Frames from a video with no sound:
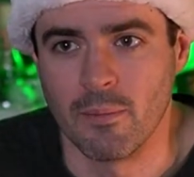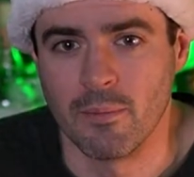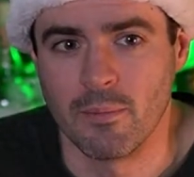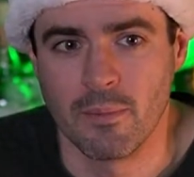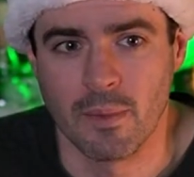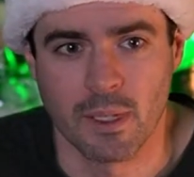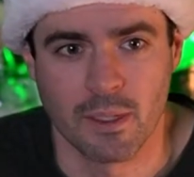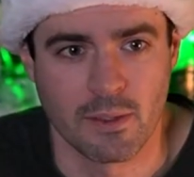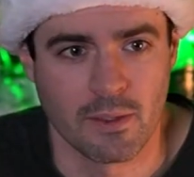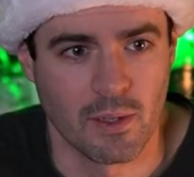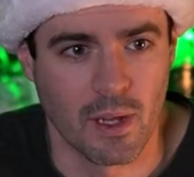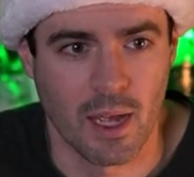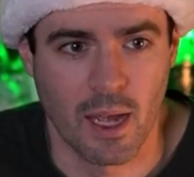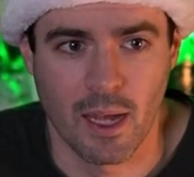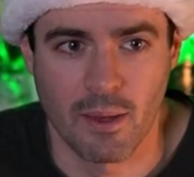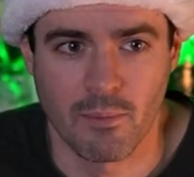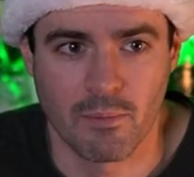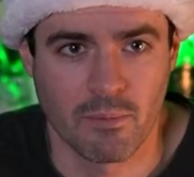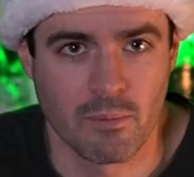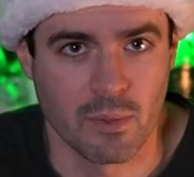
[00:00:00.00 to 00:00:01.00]
It's
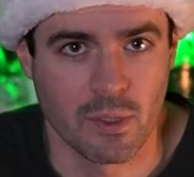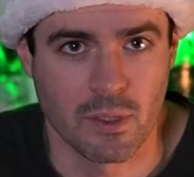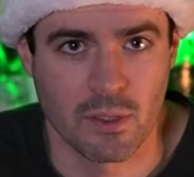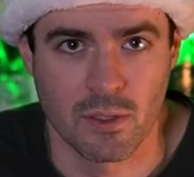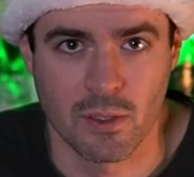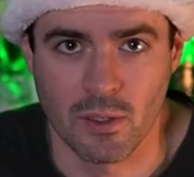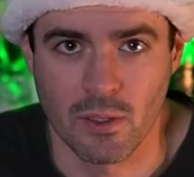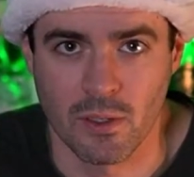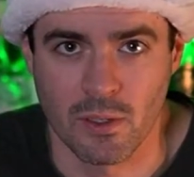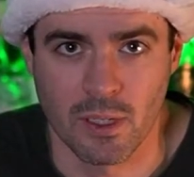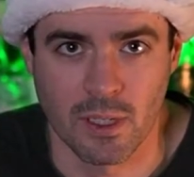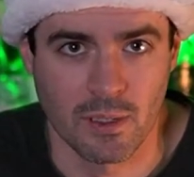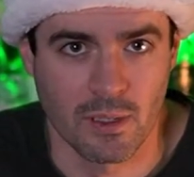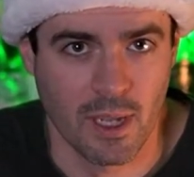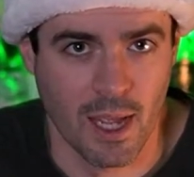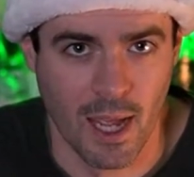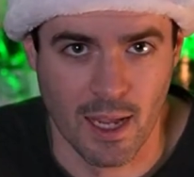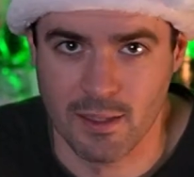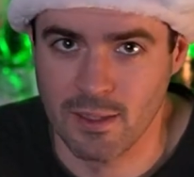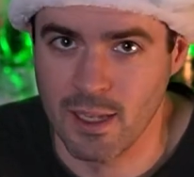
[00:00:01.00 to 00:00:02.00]
not distilled at
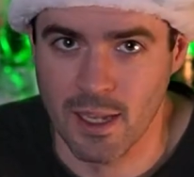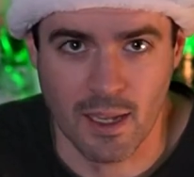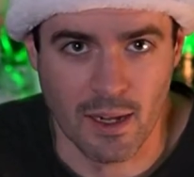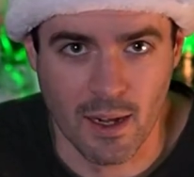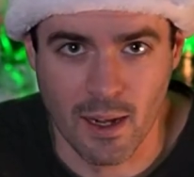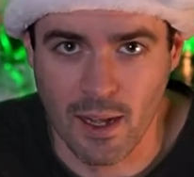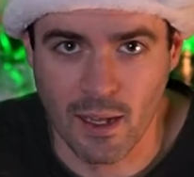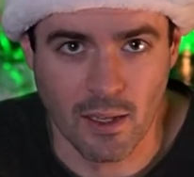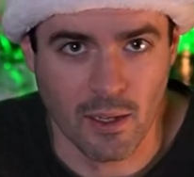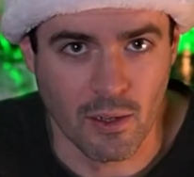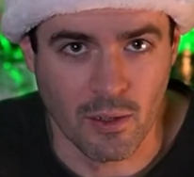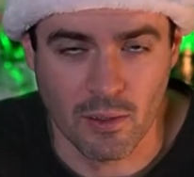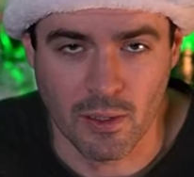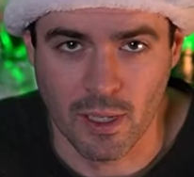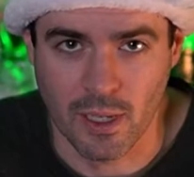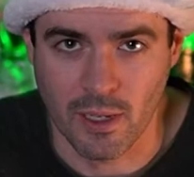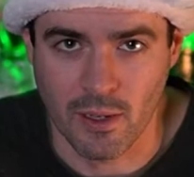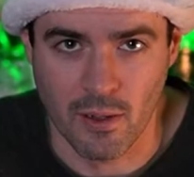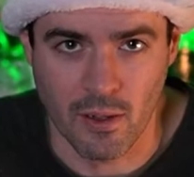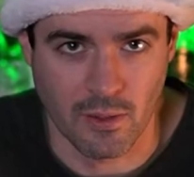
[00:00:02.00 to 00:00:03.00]
Cascade Hollow
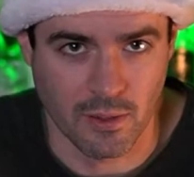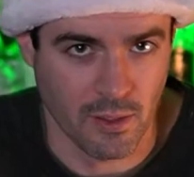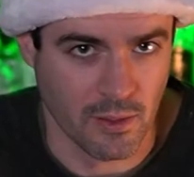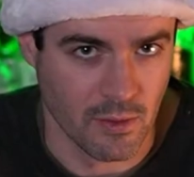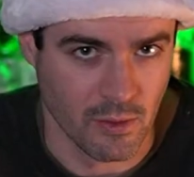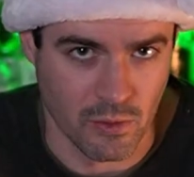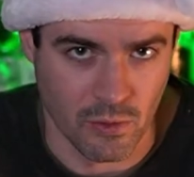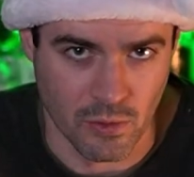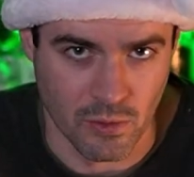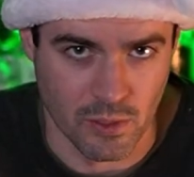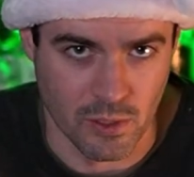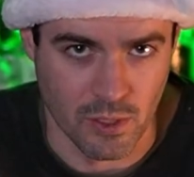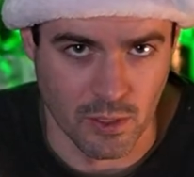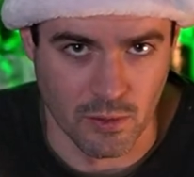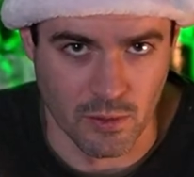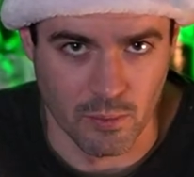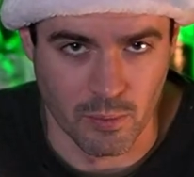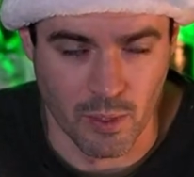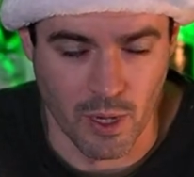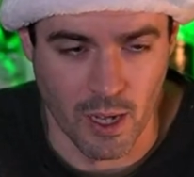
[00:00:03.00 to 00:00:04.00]
like all the other George
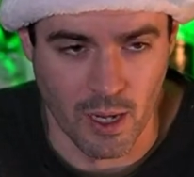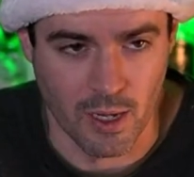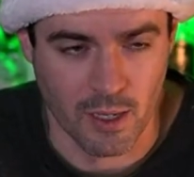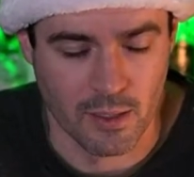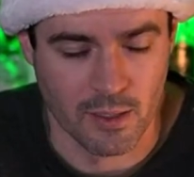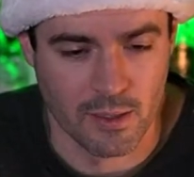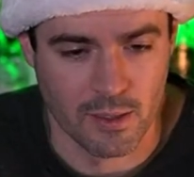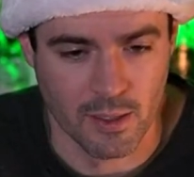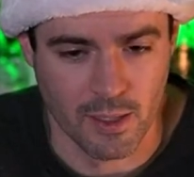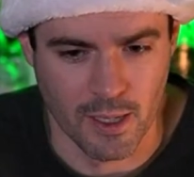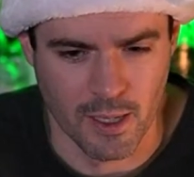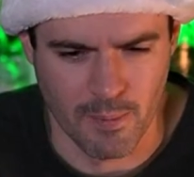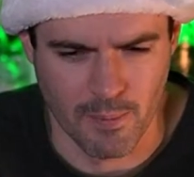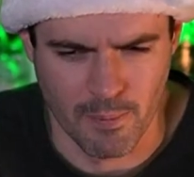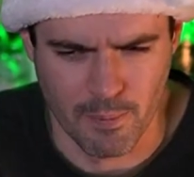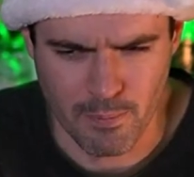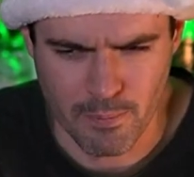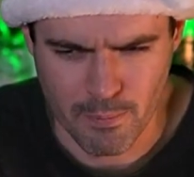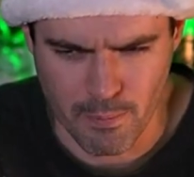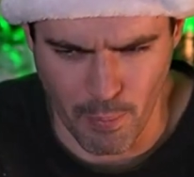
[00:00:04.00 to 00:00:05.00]
Dickel products.
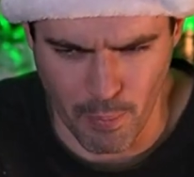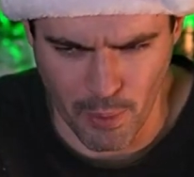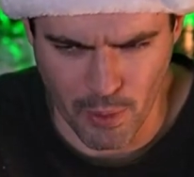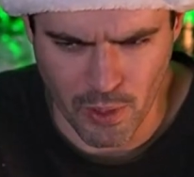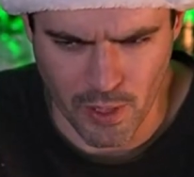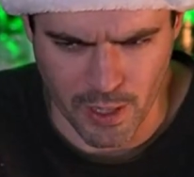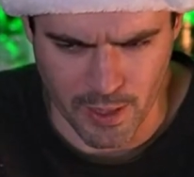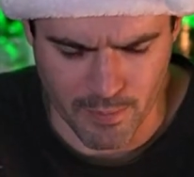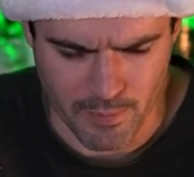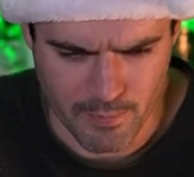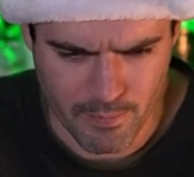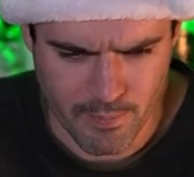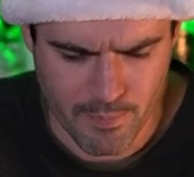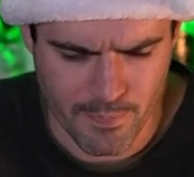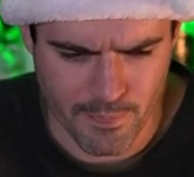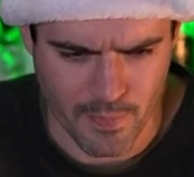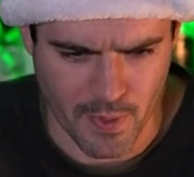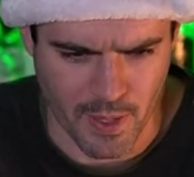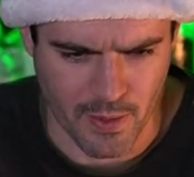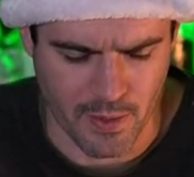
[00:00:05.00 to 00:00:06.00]
Bullet,
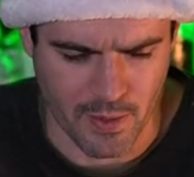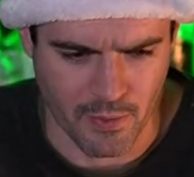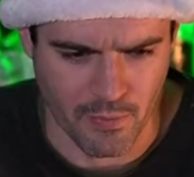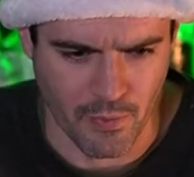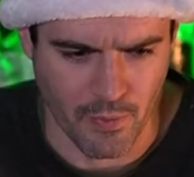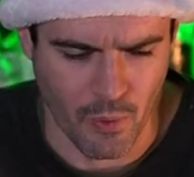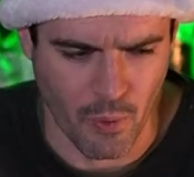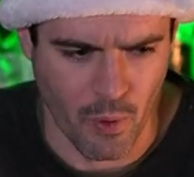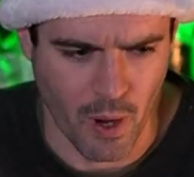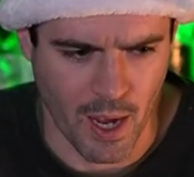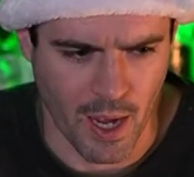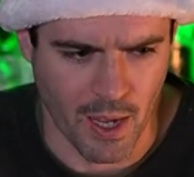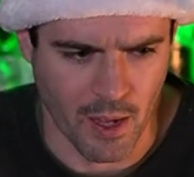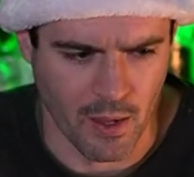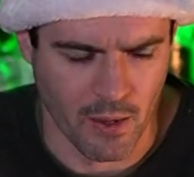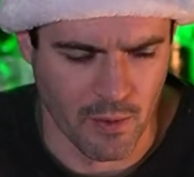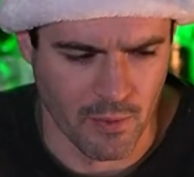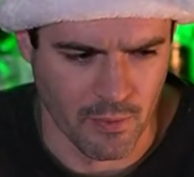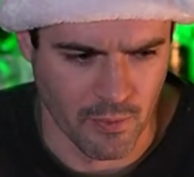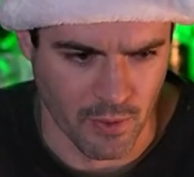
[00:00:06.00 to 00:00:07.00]
I think for a
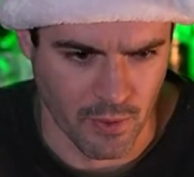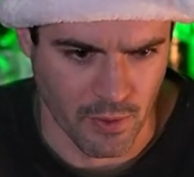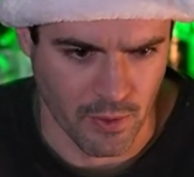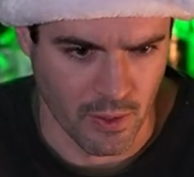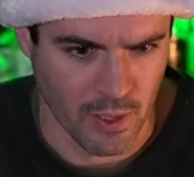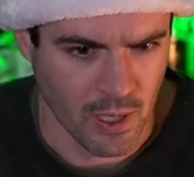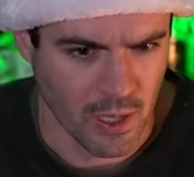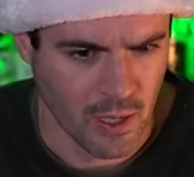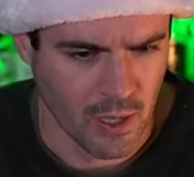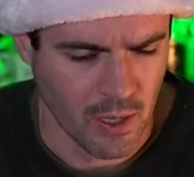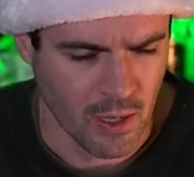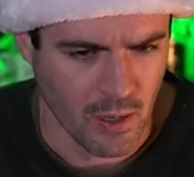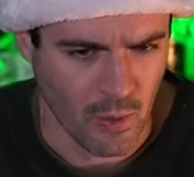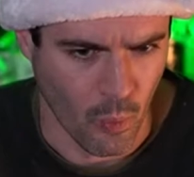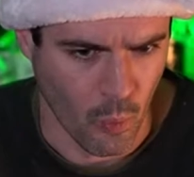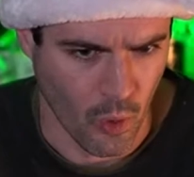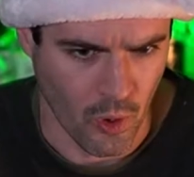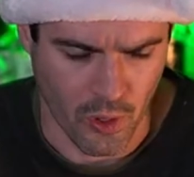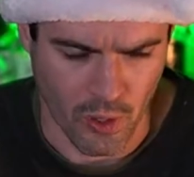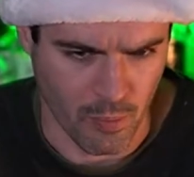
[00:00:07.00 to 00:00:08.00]
while, for
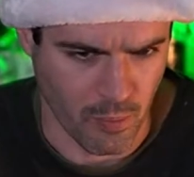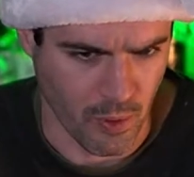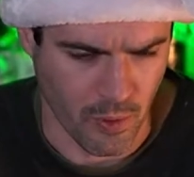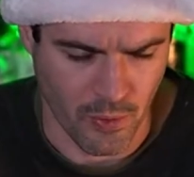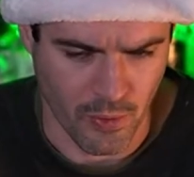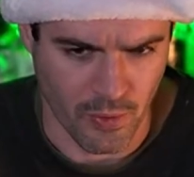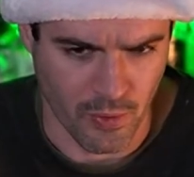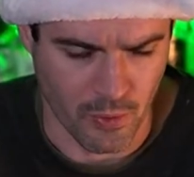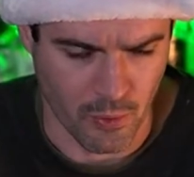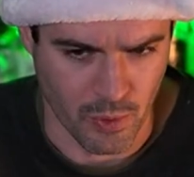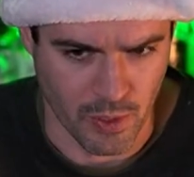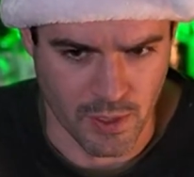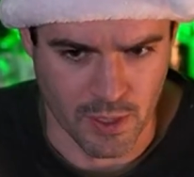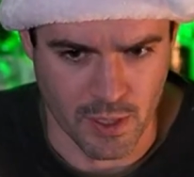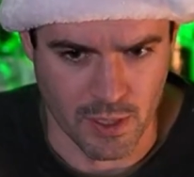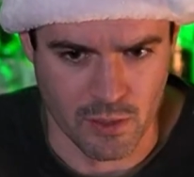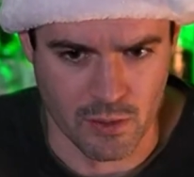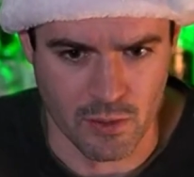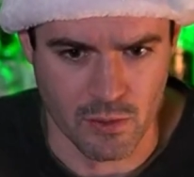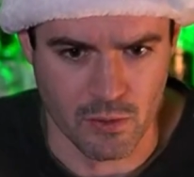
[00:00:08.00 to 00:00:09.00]
one or both of their
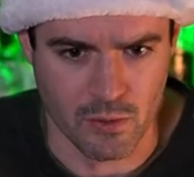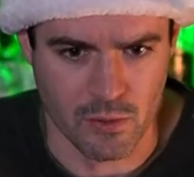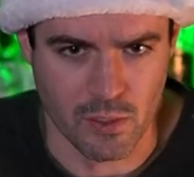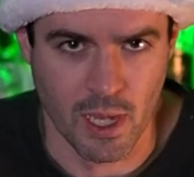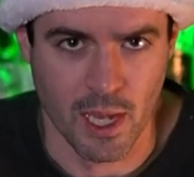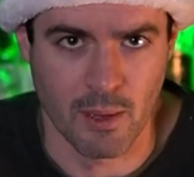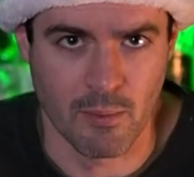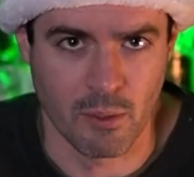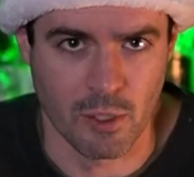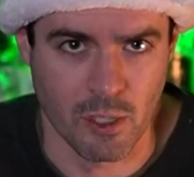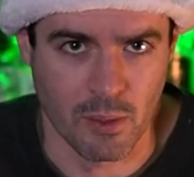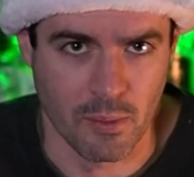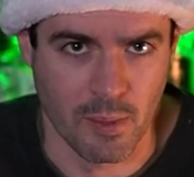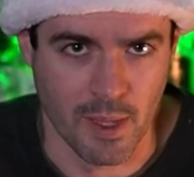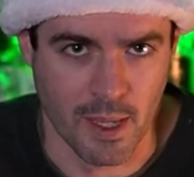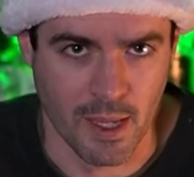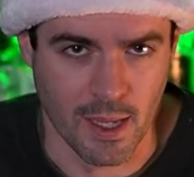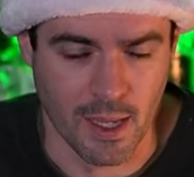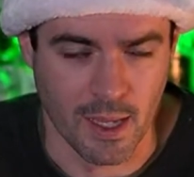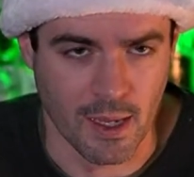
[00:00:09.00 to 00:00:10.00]
whiskeys, used
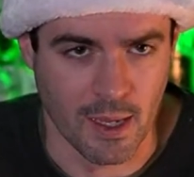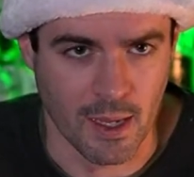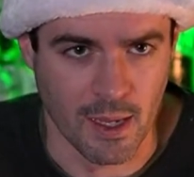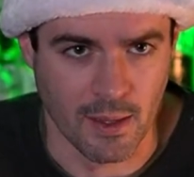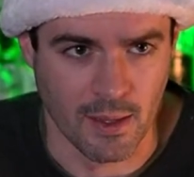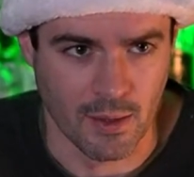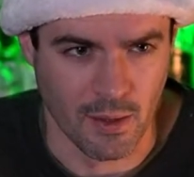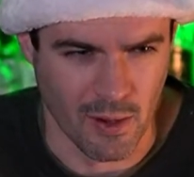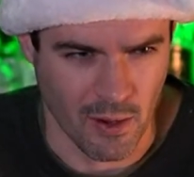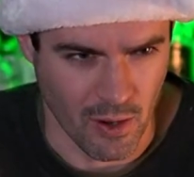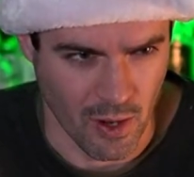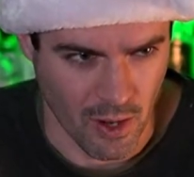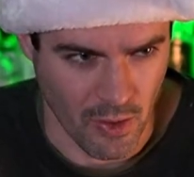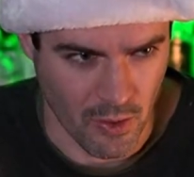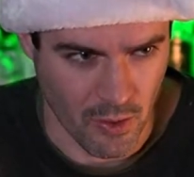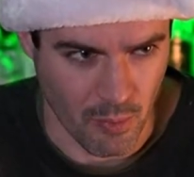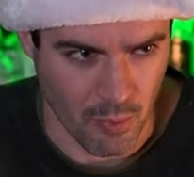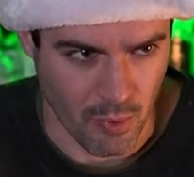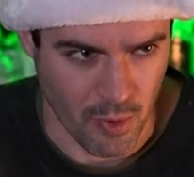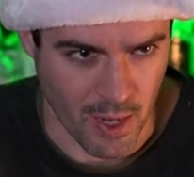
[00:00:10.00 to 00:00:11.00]
MGP. And then there are
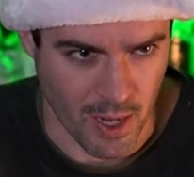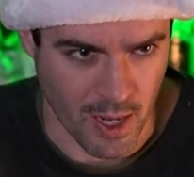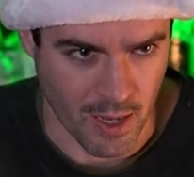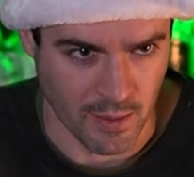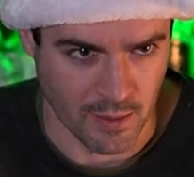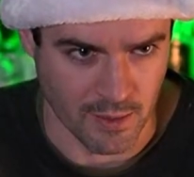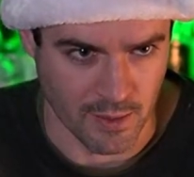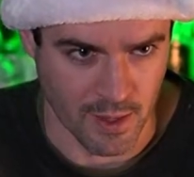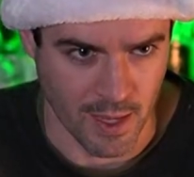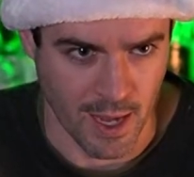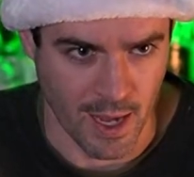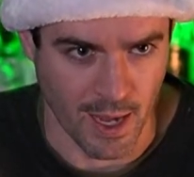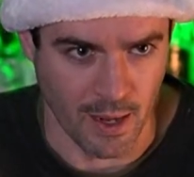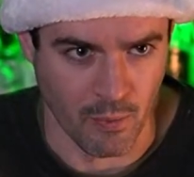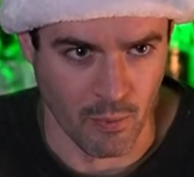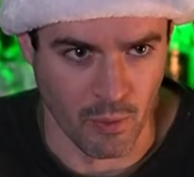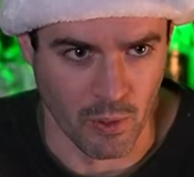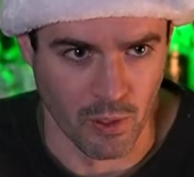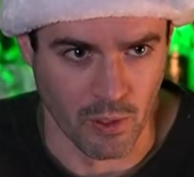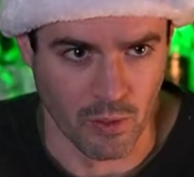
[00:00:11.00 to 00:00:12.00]
other brands
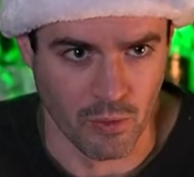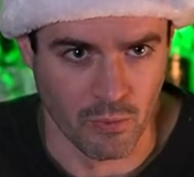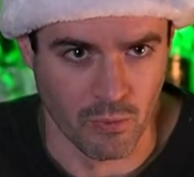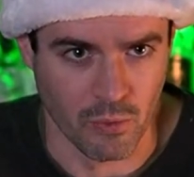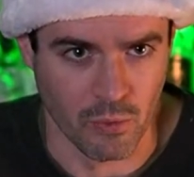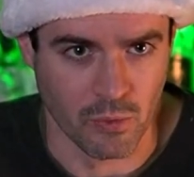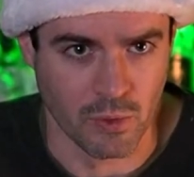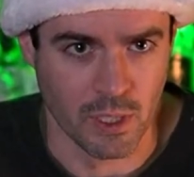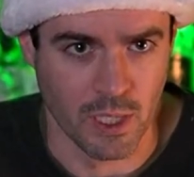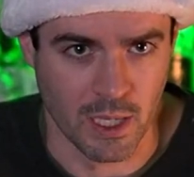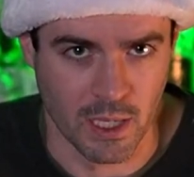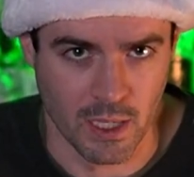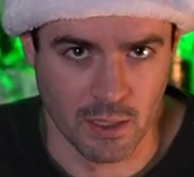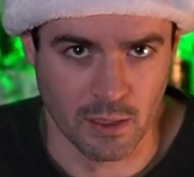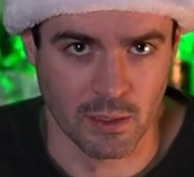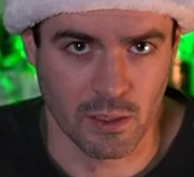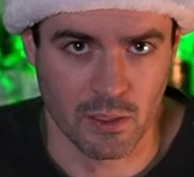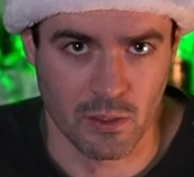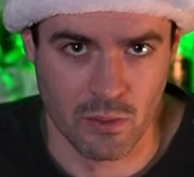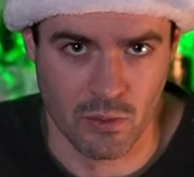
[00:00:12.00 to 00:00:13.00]
that will
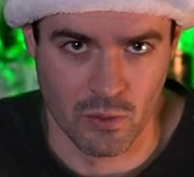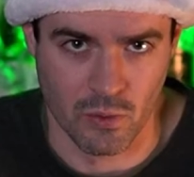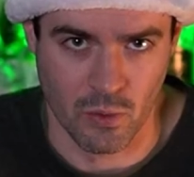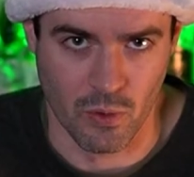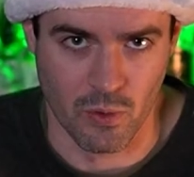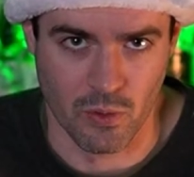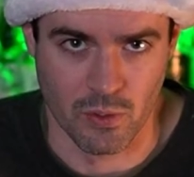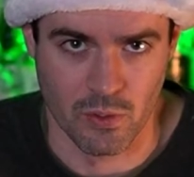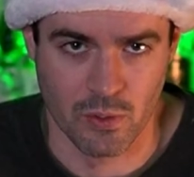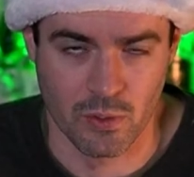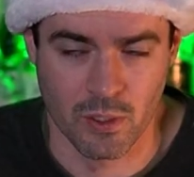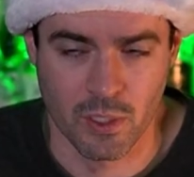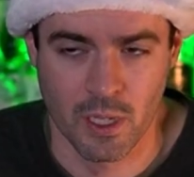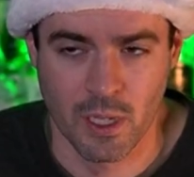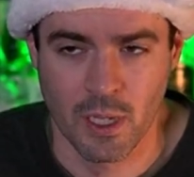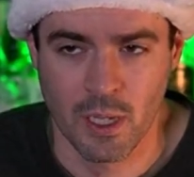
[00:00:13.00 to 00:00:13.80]
routinely source